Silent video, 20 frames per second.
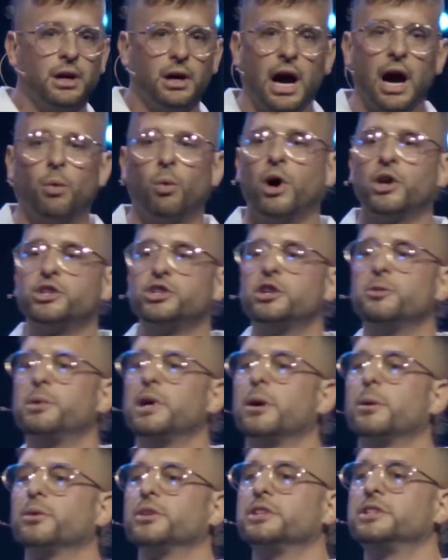I want you to be
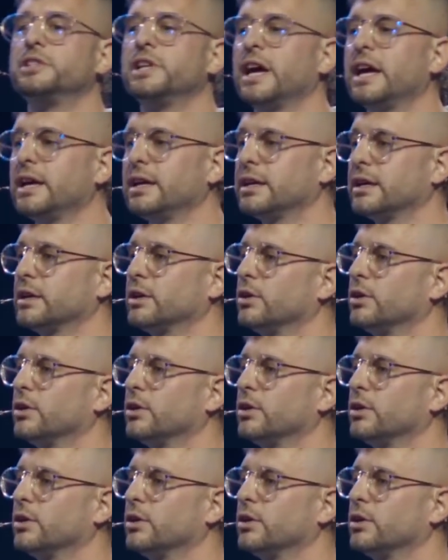able to take in a